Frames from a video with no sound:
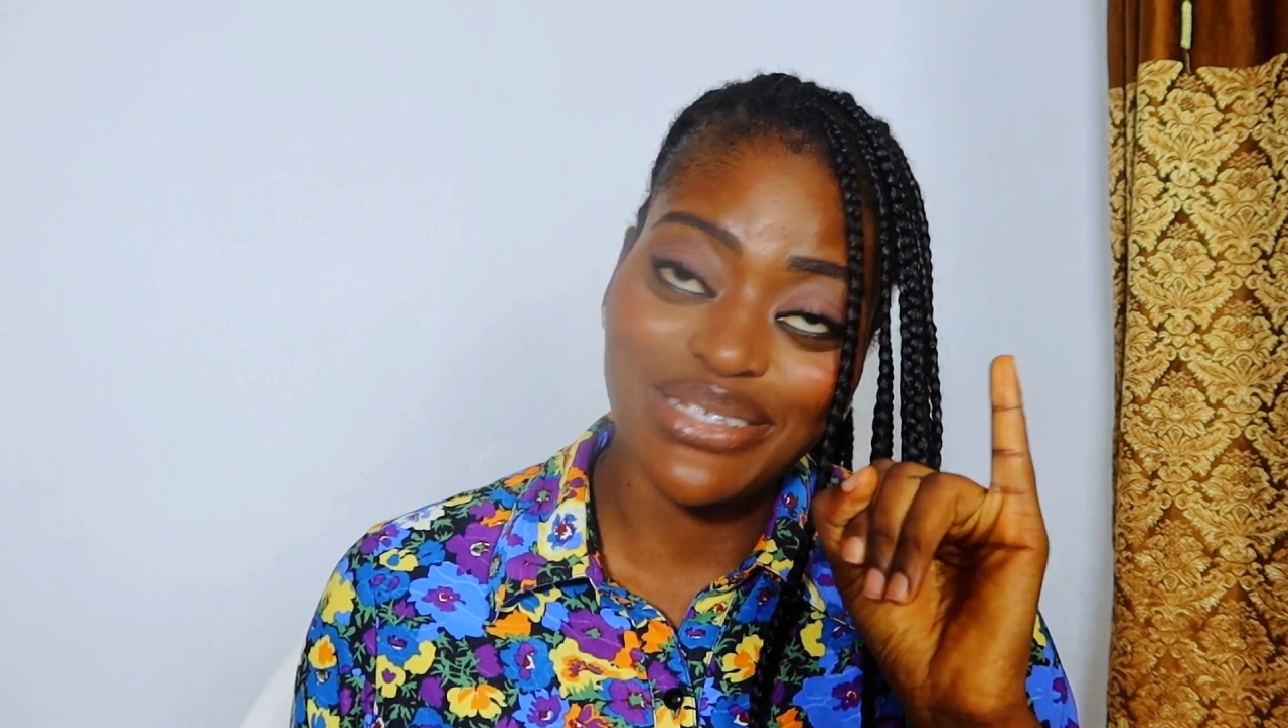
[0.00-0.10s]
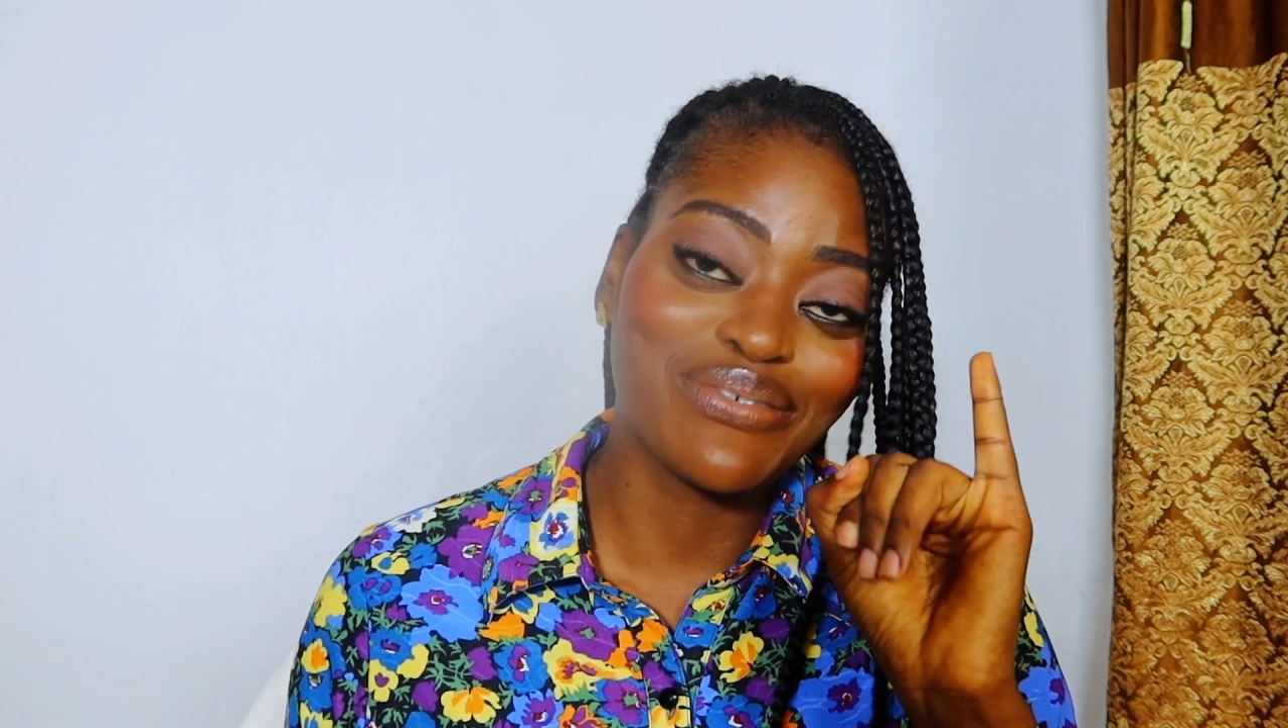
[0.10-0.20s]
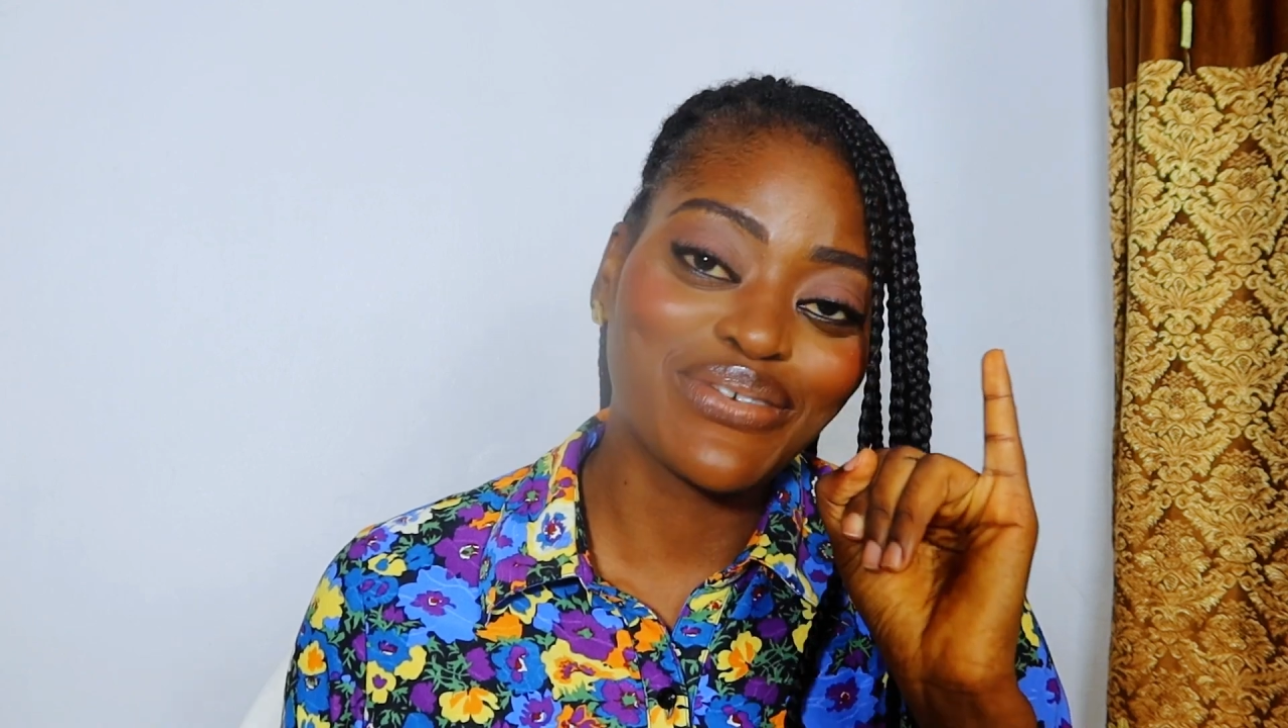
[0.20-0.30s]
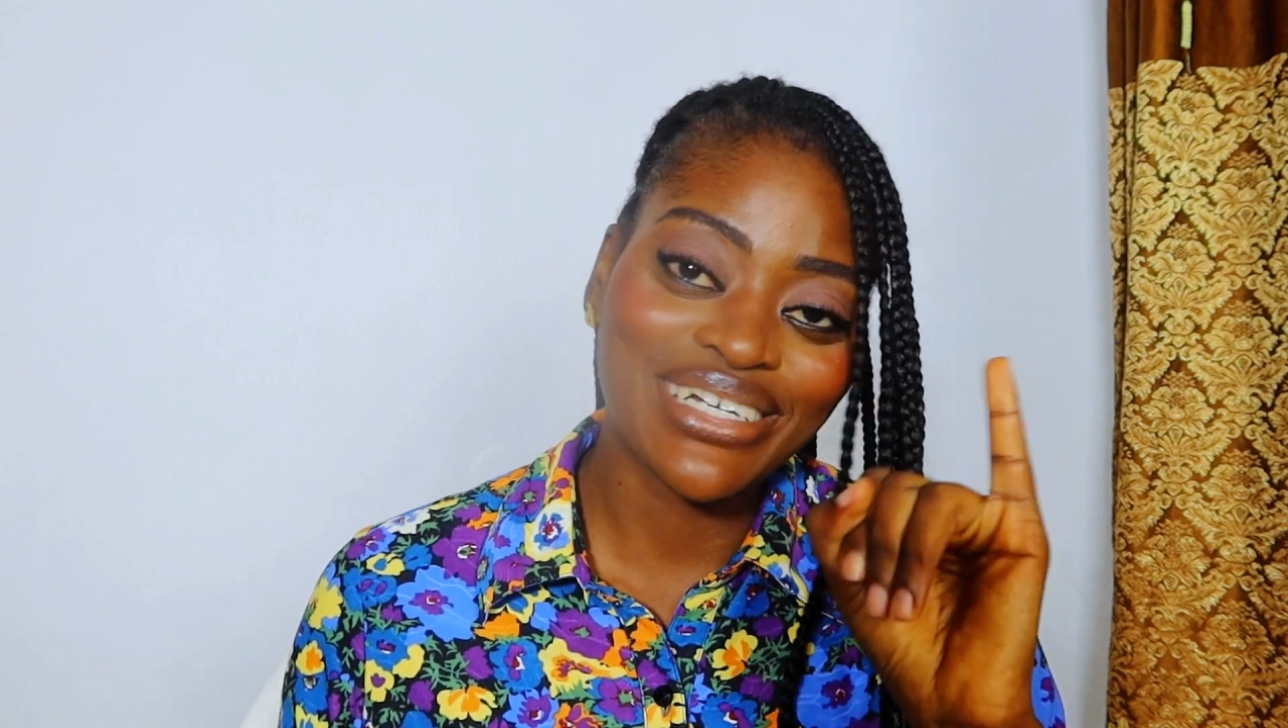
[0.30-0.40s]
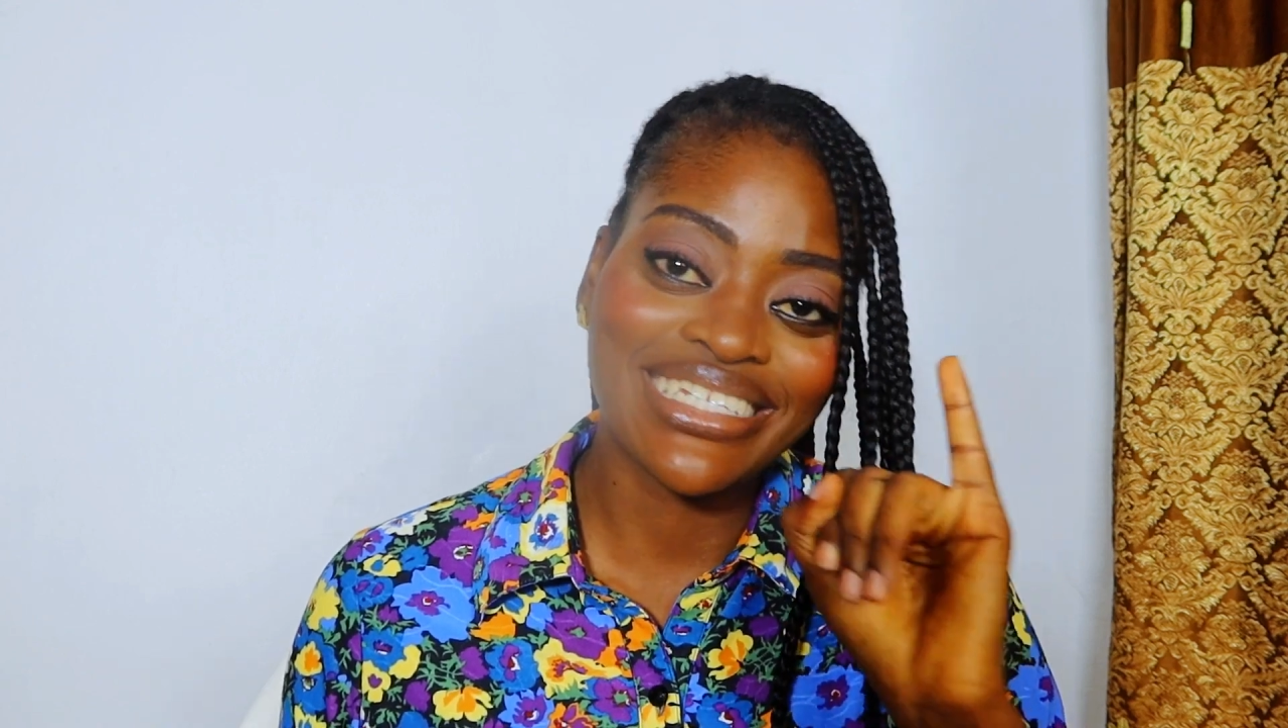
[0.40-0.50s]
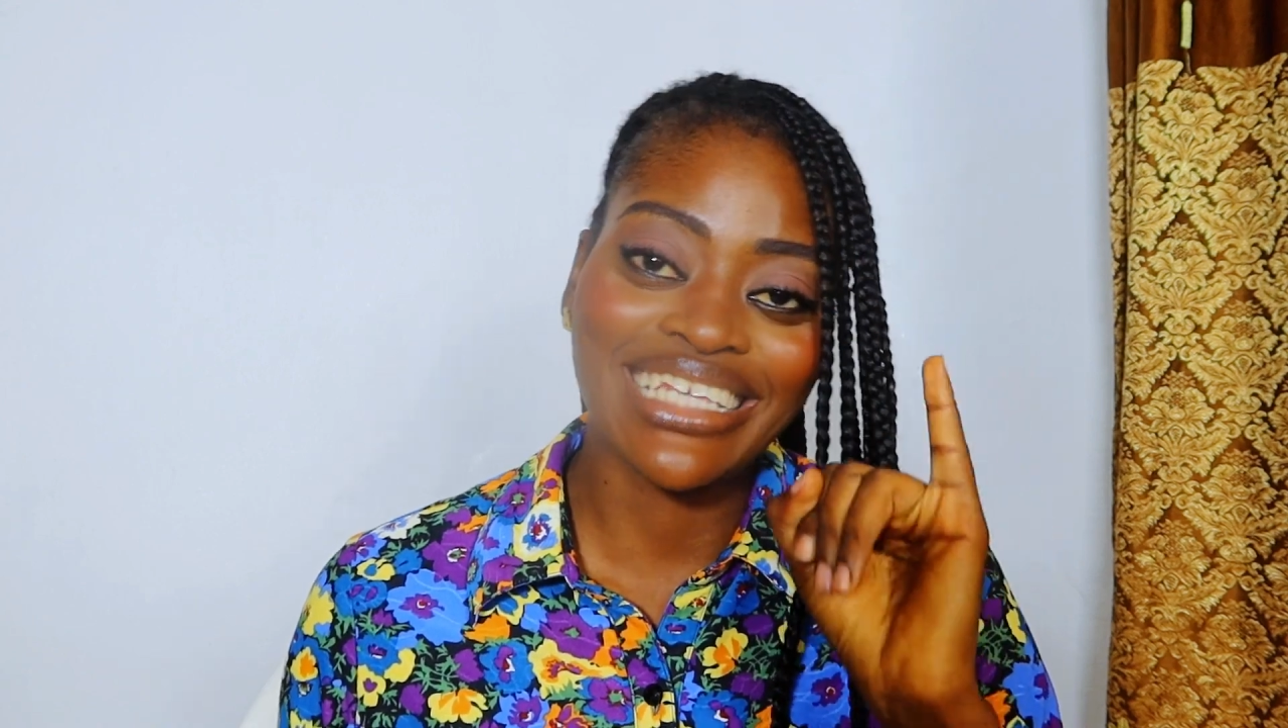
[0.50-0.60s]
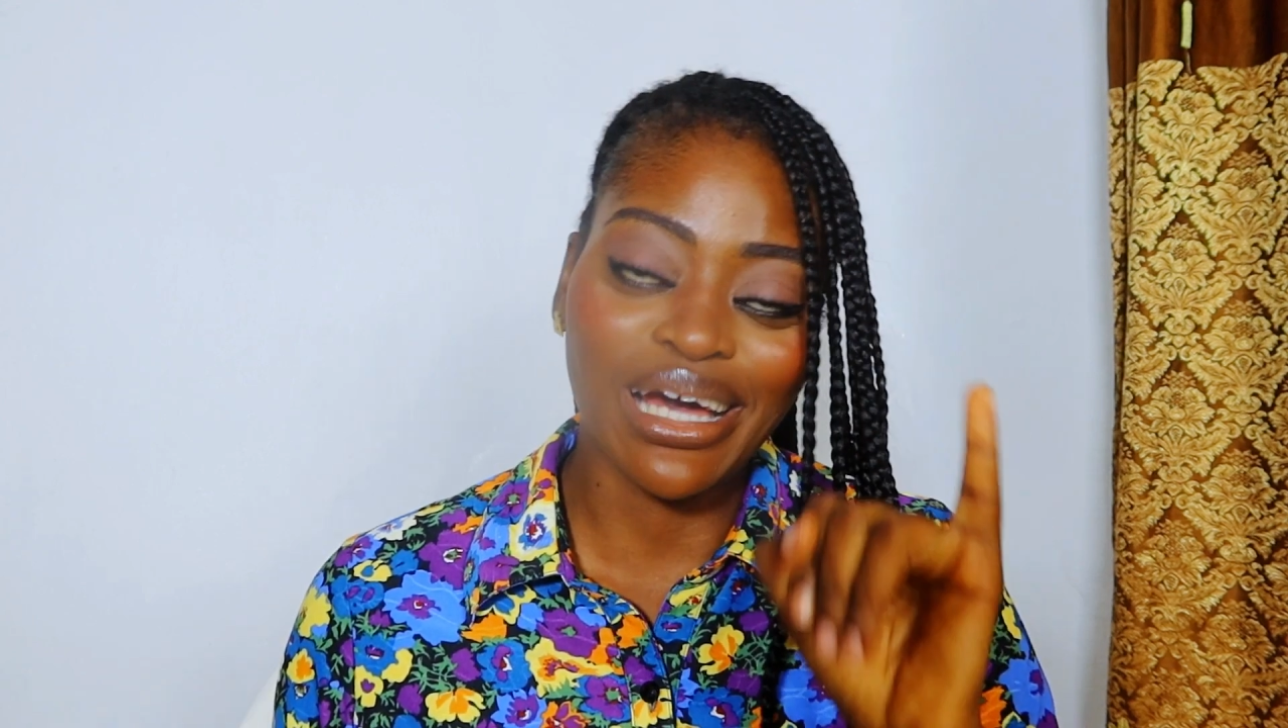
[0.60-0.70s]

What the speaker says: Of course it's